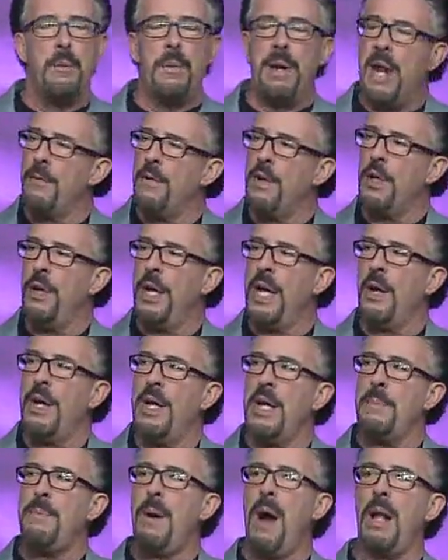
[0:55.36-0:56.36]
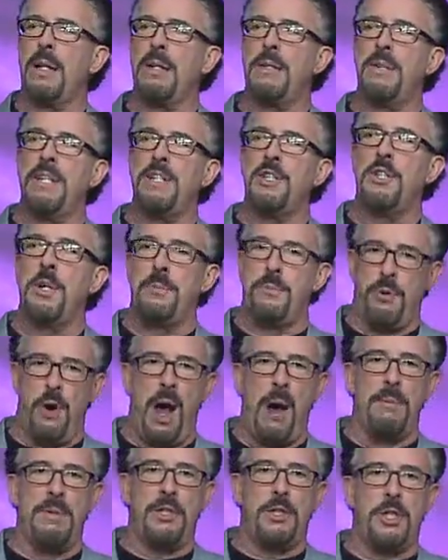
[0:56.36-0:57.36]
And whenever you hear any politician
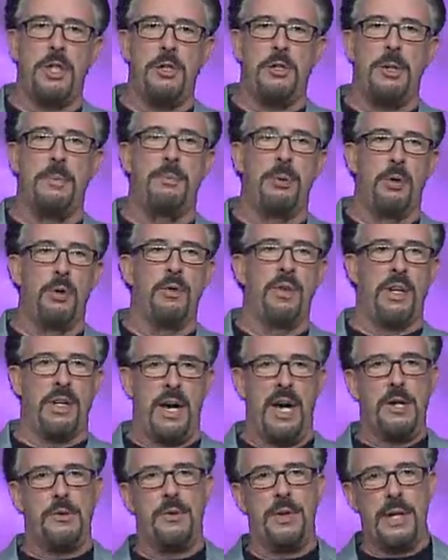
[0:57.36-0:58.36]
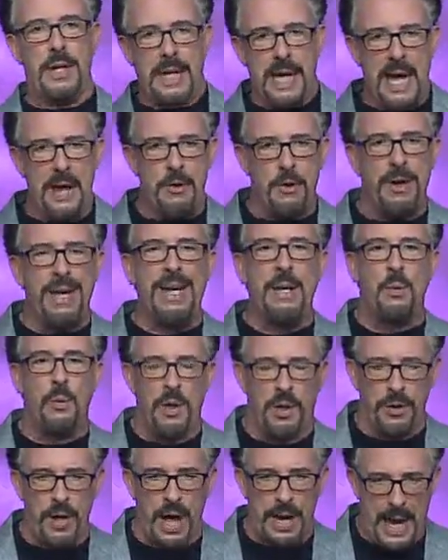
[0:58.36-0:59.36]
promise you to pull the country together, it
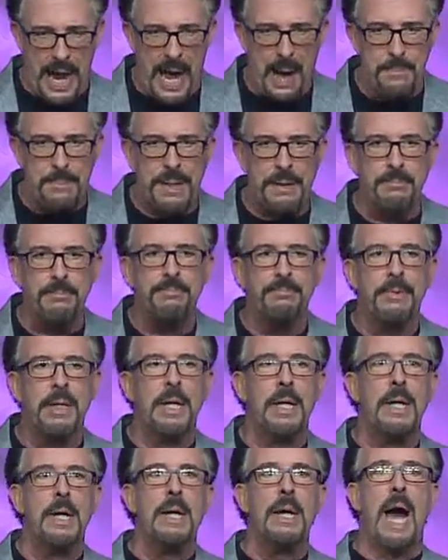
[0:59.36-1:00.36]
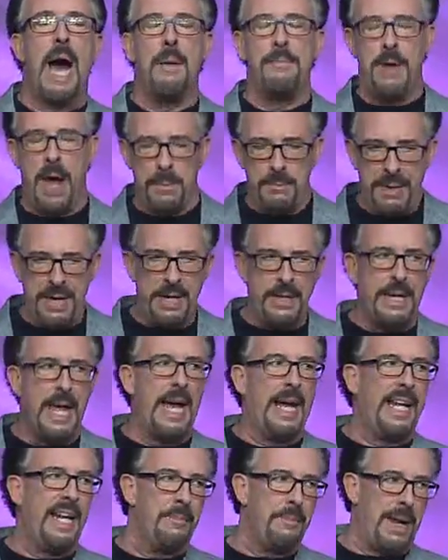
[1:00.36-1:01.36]
will not happen. I'm not being
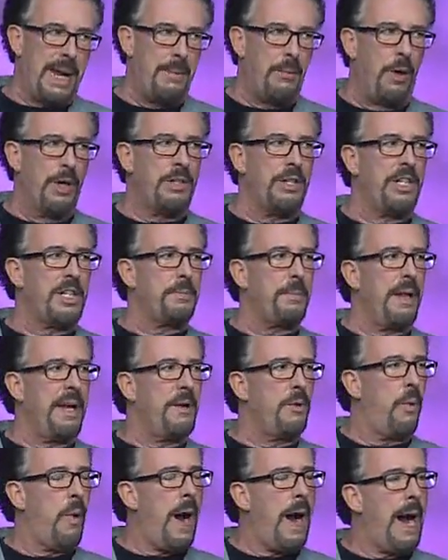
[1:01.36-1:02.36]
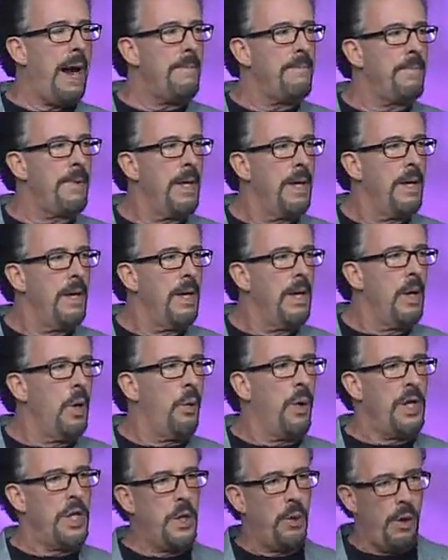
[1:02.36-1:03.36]
negative, but I want to explain why.
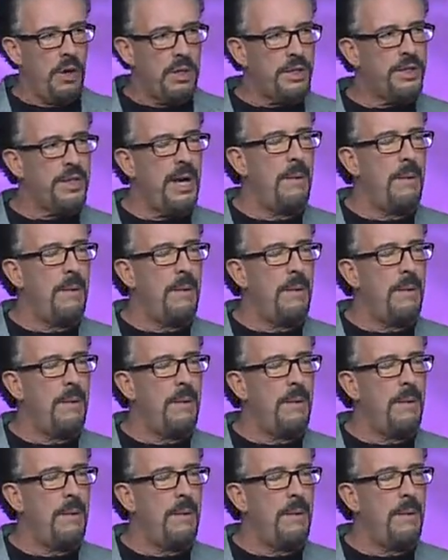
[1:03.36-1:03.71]
When you are